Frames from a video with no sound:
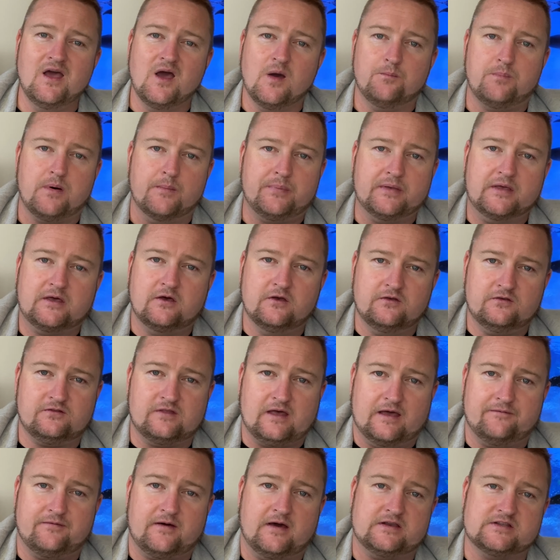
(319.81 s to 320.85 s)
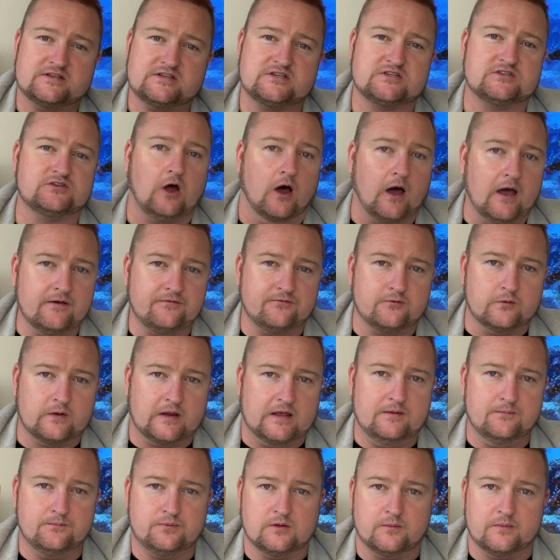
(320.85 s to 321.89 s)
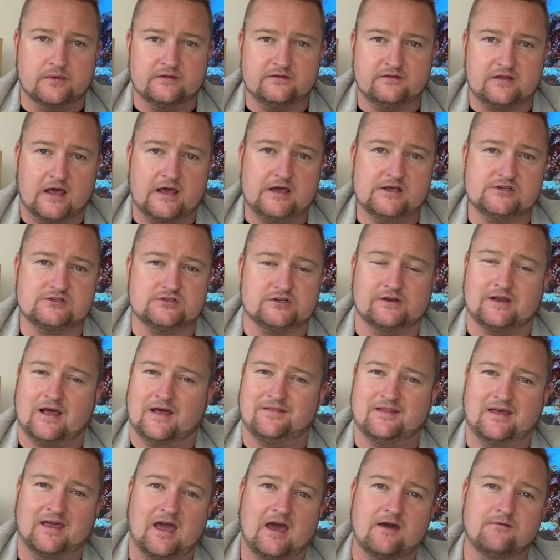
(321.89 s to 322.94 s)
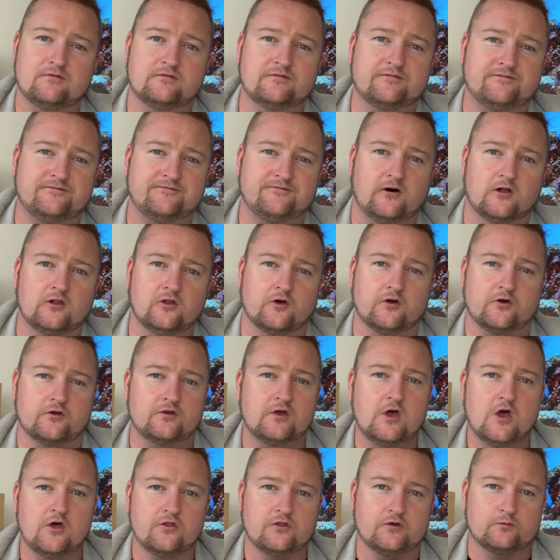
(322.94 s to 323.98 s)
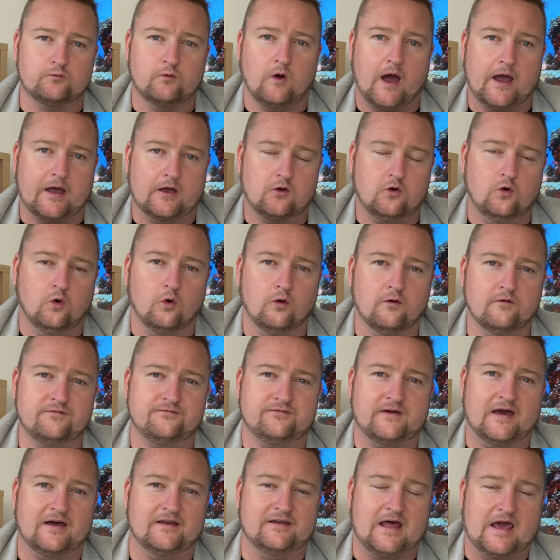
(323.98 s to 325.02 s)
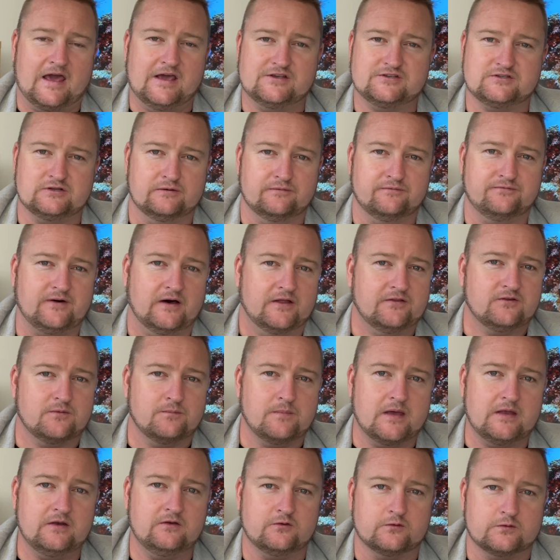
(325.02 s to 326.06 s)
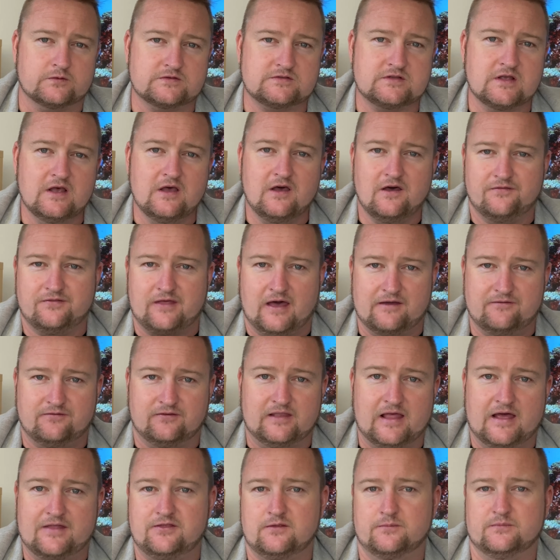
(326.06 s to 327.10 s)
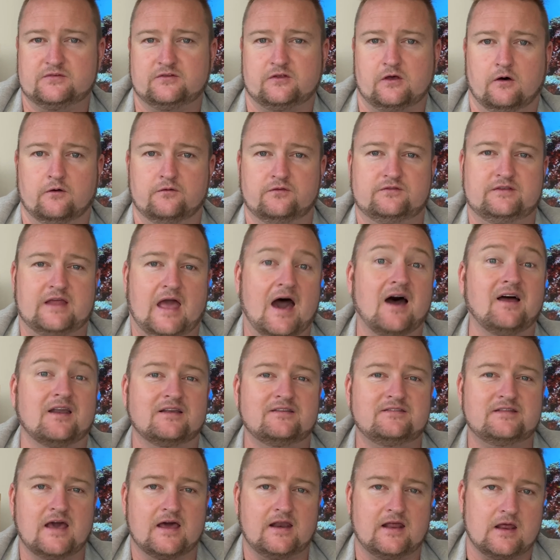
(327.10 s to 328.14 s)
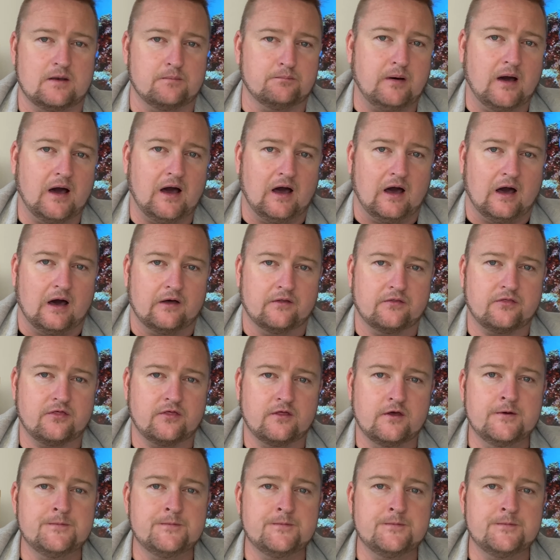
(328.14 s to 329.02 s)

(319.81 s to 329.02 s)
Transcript: But because they've had a stifled implementation and they haven't followed the right core foundation and fundamentals, they've led themselves down a dead-end path.